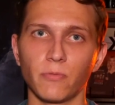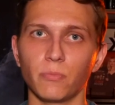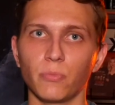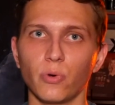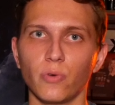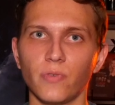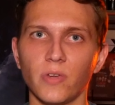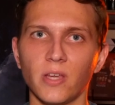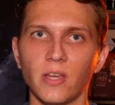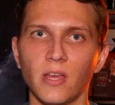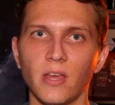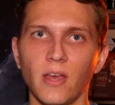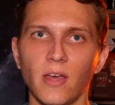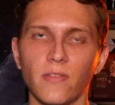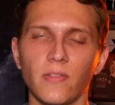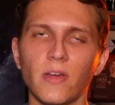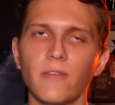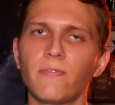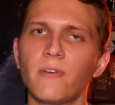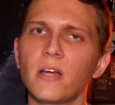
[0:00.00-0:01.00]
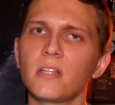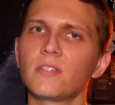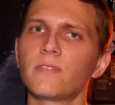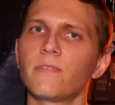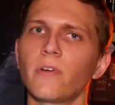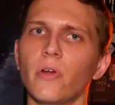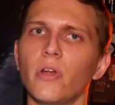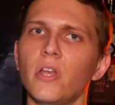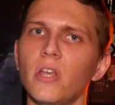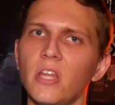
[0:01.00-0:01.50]
of movie that finds a
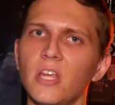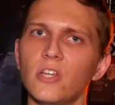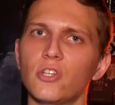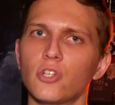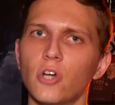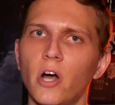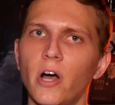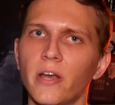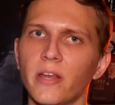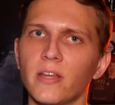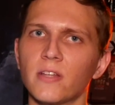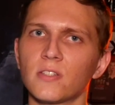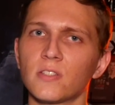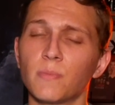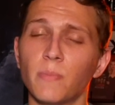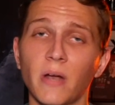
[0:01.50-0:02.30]
very niche audience,